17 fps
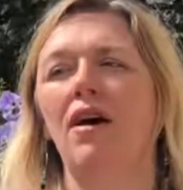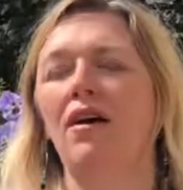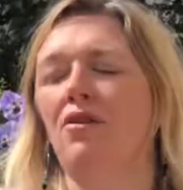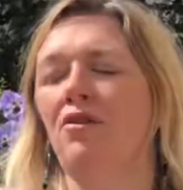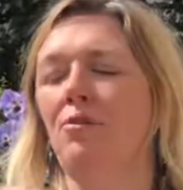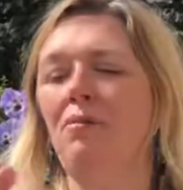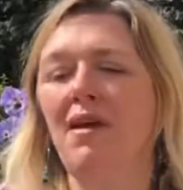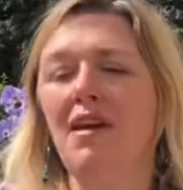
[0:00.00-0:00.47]

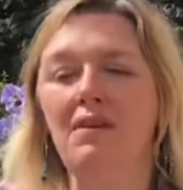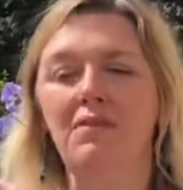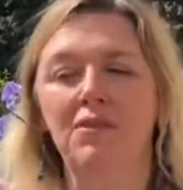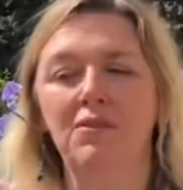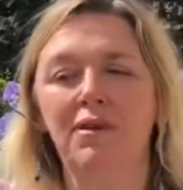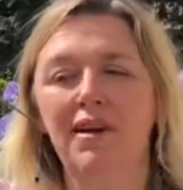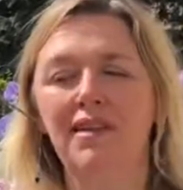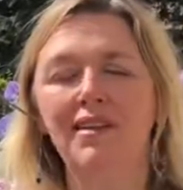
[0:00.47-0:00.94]
You may even
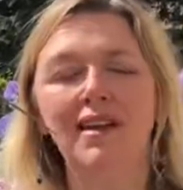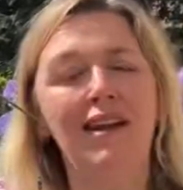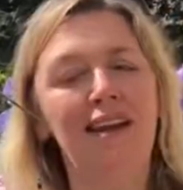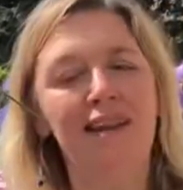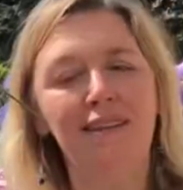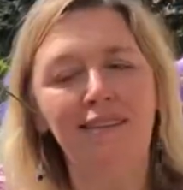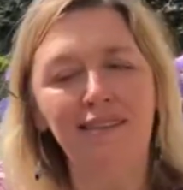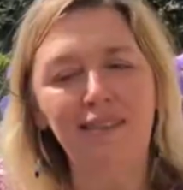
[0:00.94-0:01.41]
write a
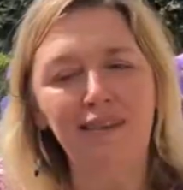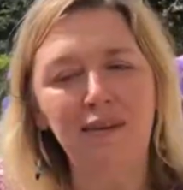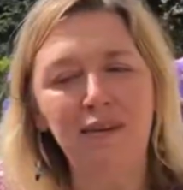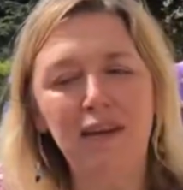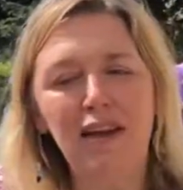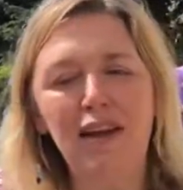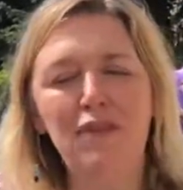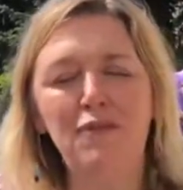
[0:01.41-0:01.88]
list
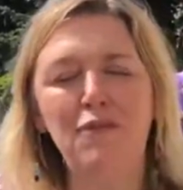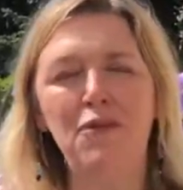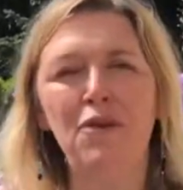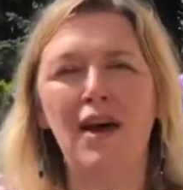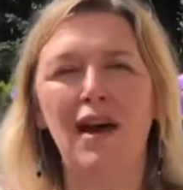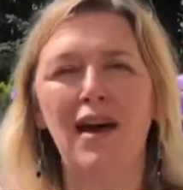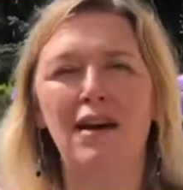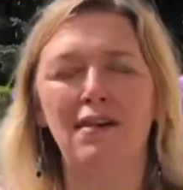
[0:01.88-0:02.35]
if you
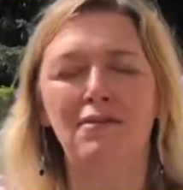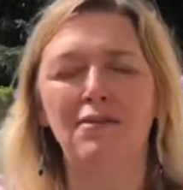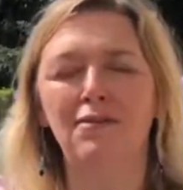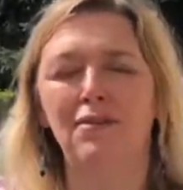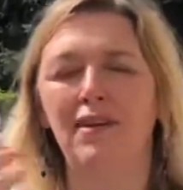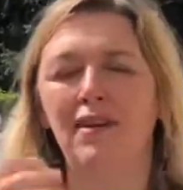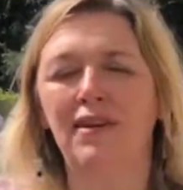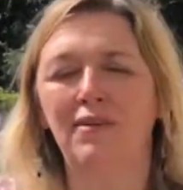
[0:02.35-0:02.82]
have
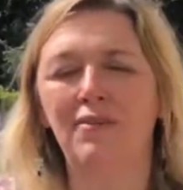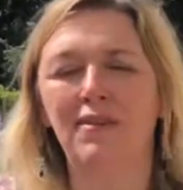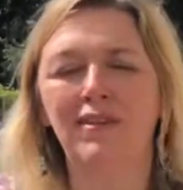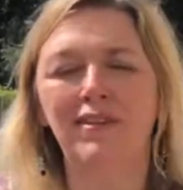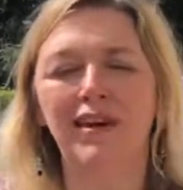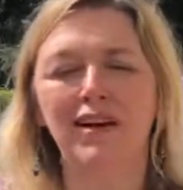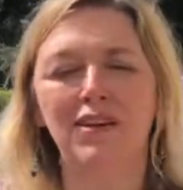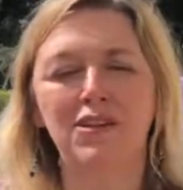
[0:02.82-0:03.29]

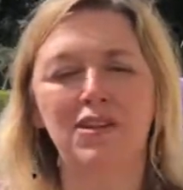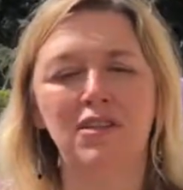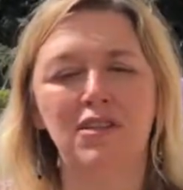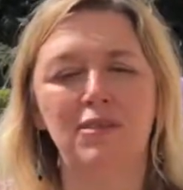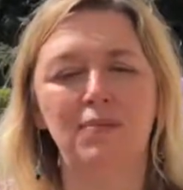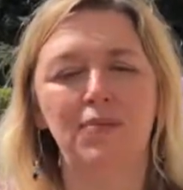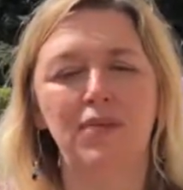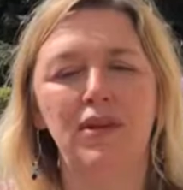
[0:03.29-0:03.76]
such
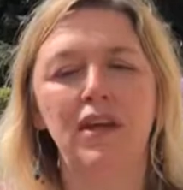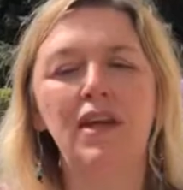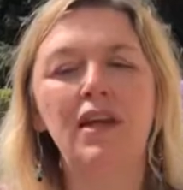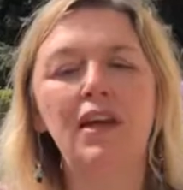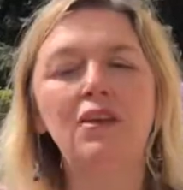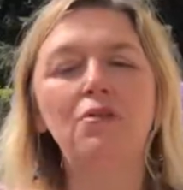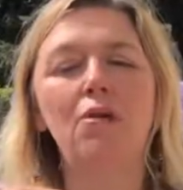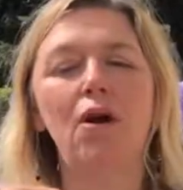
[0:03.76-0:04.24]

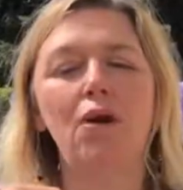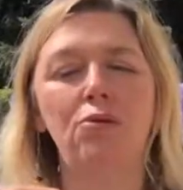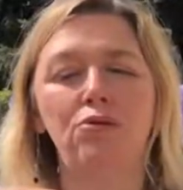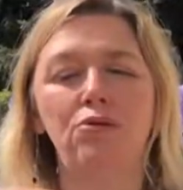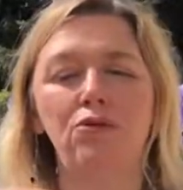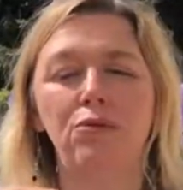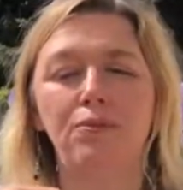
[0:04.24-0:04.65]
heroes.